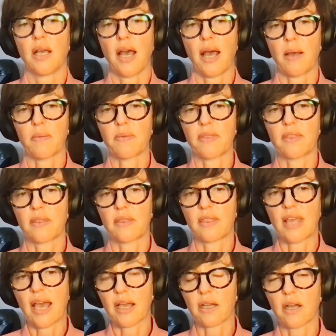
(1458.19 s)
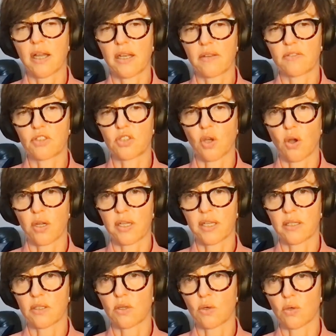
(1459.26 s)
That kind of shock
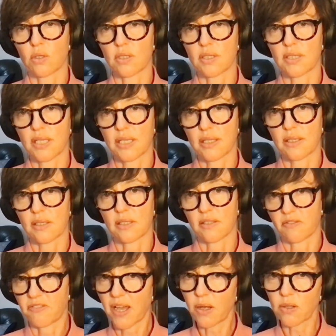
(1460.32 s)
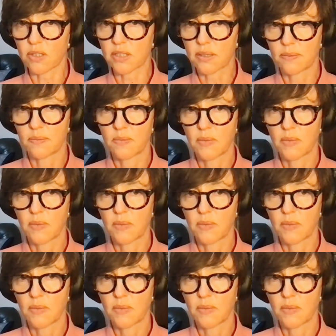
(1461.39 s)
can cause things to felt.